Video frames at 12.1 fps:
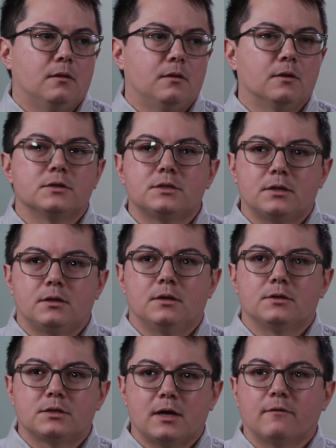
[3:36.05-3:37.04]
there's
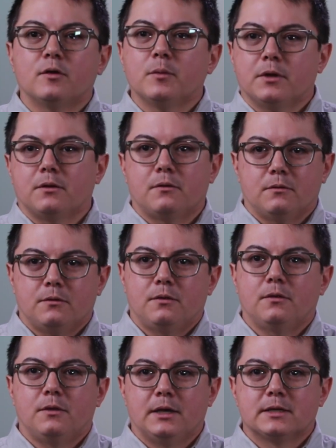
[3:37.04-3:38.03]
government
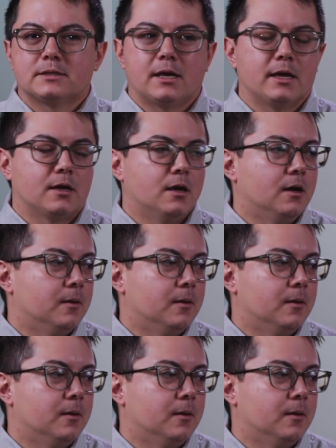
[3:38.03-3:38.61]
things like